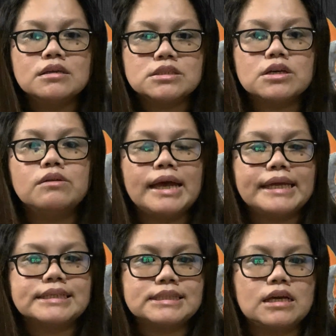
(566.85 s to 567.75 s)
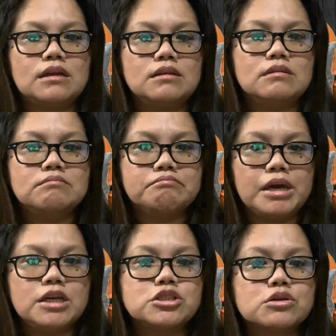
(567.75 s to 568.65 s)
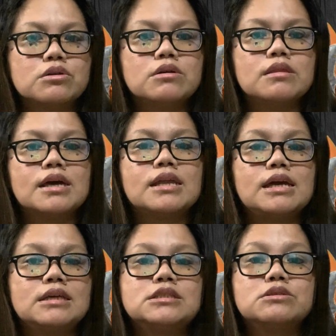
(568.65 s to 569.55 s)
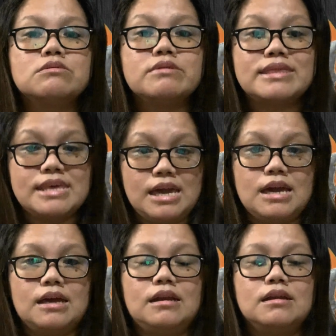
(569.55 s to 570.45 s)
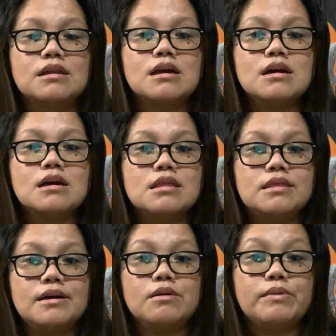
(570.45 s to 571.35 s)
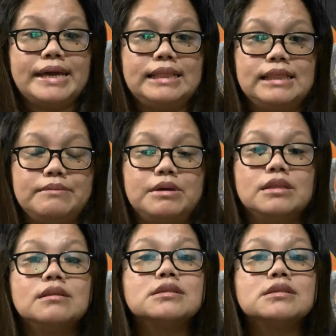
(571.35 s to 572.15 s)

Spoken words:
So like I said, make sure that it's within the weight limit.